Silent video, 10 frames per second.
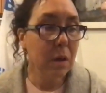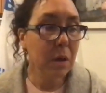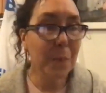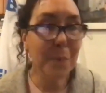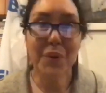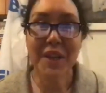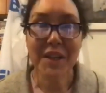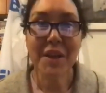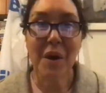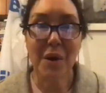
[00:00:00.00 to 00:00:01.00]

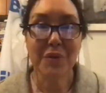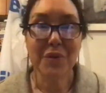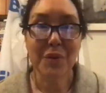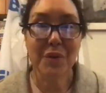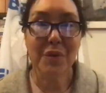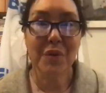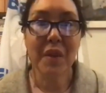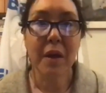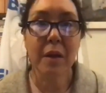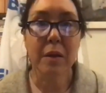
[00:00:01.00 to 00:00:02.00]
completely alter
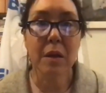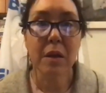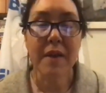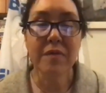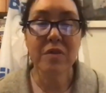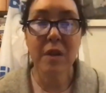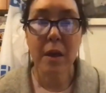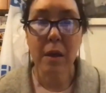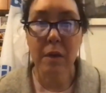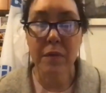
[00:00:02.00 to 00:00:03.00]
the
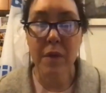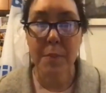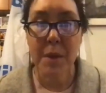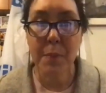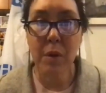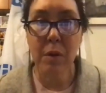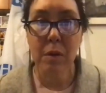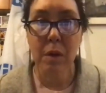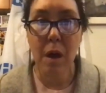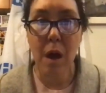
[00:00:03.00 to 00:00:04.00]
lifestyle of the
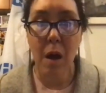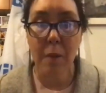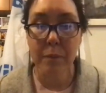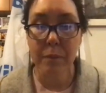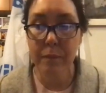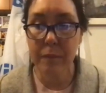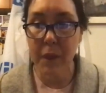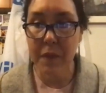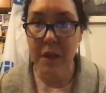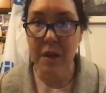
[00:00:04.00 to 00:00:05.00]
people,
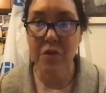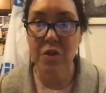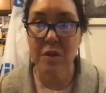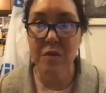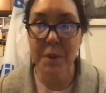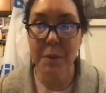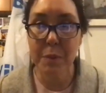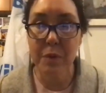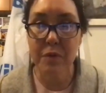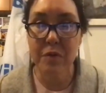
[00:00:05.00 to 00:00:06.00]
the Indigenous
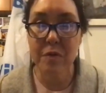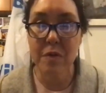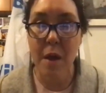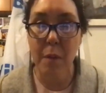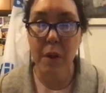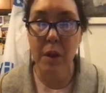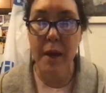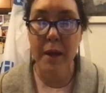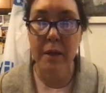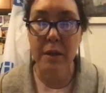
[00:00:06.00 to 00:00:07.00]
peoples that
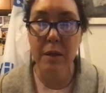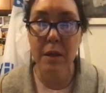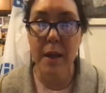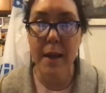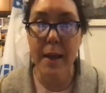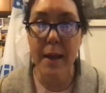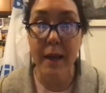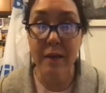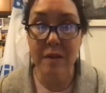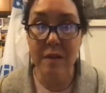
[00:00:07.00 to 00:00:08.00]
rely on
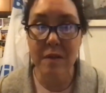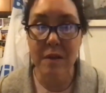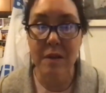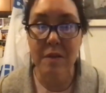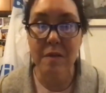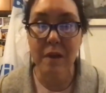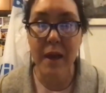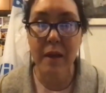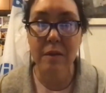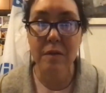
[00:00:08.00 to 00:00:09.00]
accessing these
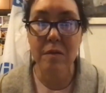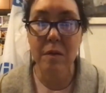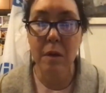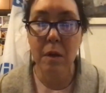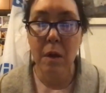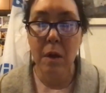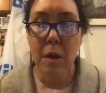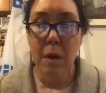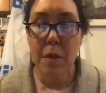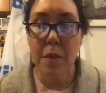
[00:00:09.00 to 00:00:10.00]
lands
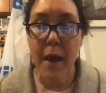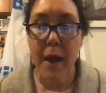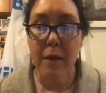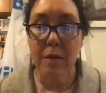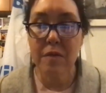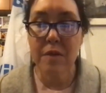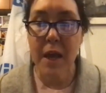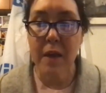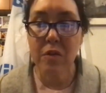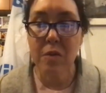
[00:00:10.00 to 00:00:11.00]
that
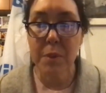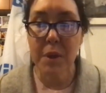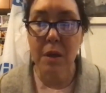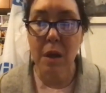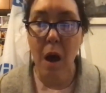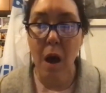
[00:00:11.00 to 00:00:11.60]
stand to be